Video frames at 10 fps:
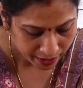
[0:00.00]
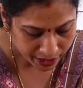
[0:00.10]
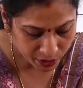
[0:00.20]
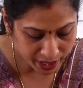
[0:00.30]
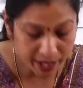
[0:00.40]

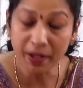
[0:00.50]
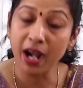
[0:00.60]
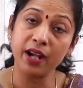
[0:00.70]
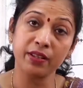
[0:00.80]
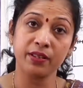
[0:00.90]
You can
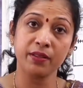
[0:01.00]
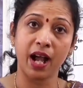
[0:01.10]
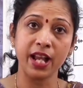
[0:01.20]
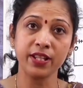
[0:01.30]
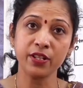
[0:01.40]

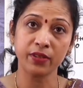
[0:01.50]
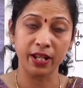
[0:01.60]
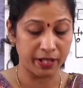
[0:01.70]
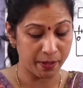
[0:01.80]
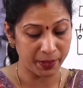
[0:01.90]
either you
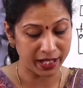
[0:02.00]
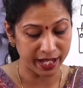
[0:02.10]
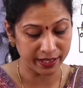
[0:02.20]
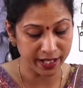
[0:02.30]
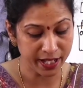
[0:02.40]
can keep it
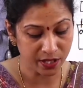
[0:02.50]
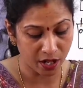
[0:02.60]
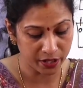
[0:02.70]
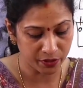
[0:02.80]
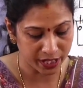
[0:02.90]
like this
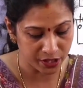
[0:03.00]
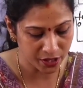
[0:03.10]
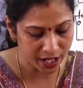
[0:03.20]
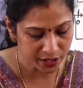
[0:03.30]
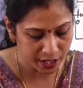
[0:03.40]
or you can
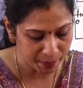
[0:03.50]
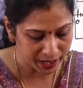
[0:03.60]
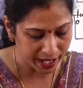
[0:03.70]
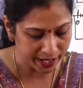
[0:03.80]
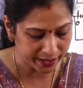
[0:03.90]
just keep
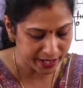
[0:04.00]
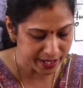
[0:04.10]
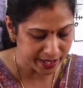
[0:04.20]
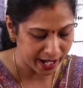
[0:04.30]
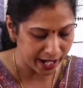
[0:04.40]
it like
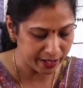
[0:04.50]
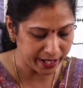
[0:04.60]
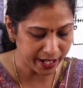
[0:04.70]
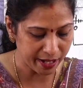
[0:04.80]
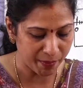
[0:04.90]
this and
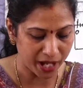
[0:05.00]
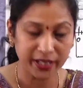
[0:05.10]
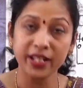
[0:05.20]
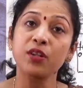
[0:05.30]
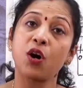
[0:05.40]
take a
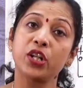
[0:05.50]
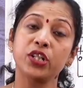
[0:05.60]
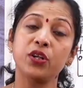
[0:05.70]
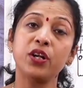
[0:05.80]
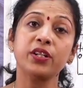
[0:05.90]
marking on
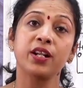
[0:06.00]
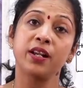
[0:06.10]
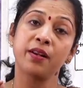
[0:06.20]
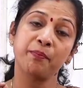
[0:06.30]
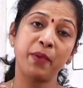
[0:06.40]
your
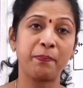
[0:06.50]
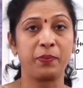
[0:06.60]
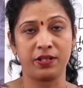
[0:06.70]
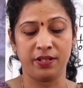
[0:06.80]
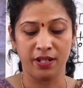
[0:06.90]

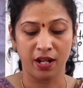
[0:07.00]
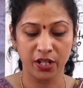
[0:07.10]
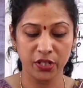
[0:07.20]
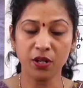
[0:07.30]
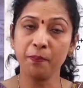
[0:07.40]
paper.
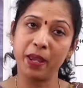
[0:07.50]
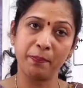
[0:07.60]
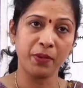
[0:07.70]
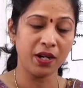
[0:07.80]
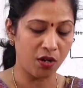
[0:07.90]
On your
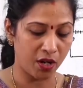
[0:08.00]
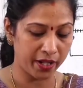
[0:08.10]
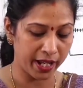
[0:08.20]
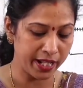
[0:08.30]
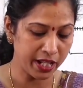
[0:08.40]
paper
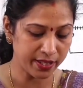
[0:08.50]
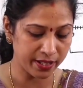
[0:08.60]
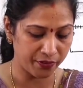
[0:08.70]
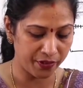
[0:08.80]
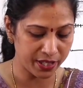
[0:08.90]
or any
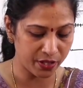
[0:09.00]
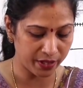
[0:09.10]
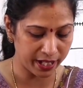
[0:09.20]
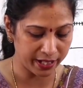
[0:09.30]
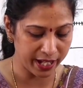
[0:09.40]
surface you
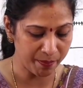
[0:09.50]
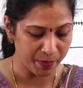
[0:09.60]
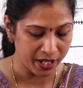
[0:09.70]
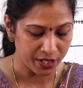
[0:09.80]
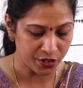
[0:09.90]
can keep
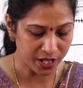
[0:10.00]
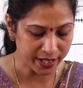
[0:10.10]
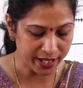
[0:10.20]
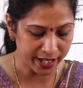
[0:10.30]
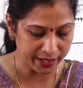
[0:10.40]

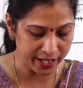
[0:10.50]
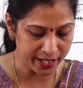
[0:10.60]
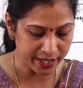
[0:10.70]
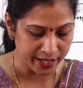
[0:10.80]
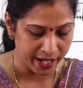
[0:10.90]
just like
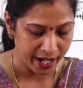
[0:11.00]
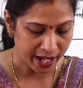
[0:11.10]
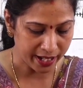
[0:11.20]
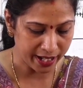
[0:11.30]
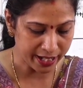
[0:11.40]
this,
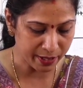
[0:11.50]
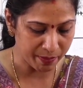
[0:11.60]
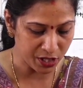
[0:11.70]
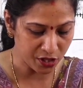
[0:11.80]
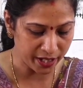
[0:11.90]
and let's
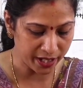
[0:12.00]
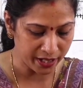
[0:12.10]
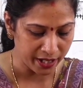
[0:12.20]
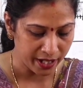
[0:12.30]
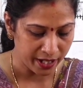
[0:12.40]
measure it.